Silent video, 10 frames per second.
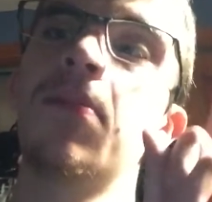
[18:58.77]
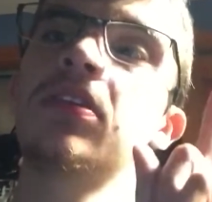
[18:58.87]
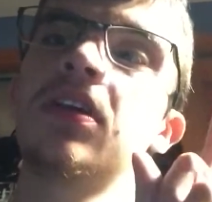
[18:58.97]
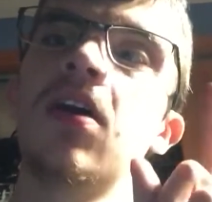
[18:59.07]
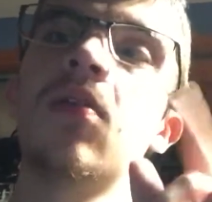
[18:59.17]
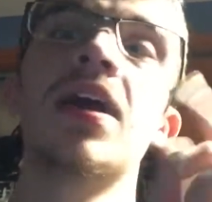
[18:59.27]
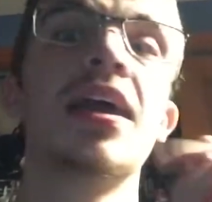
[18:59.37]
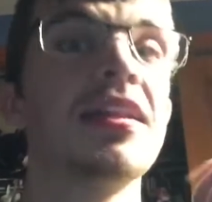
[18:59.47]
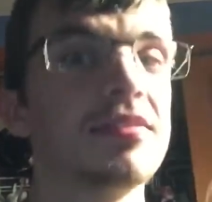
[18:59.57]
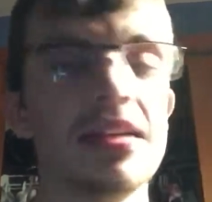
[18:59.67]
more to go.
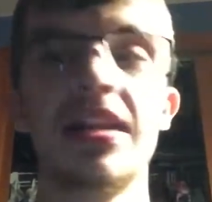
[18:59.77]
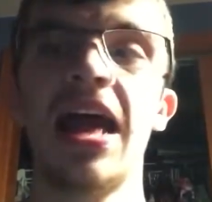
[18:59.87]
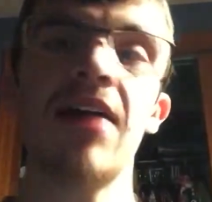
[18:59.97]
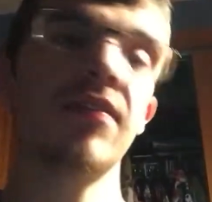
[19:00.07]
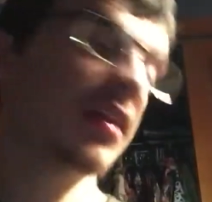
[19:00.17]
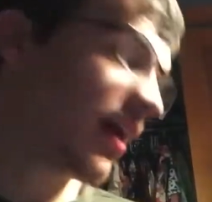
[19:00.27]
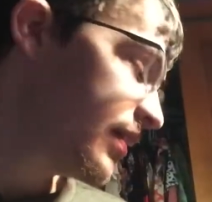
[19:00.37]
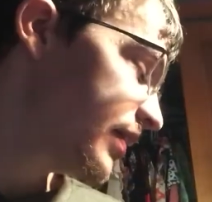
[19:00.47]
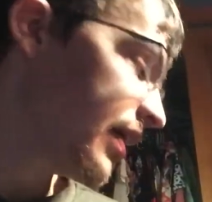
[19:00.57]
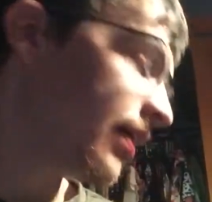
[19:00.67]
They didn't have it. I
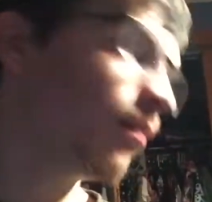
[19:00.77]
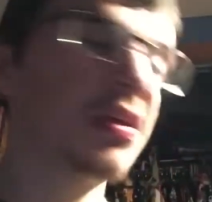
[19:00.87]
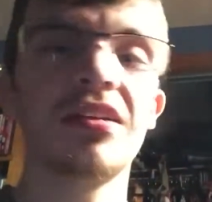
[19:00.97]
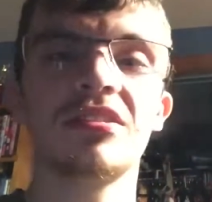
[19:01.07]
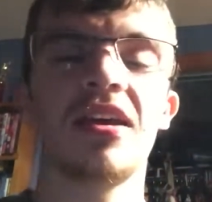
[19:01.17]
didn't get it because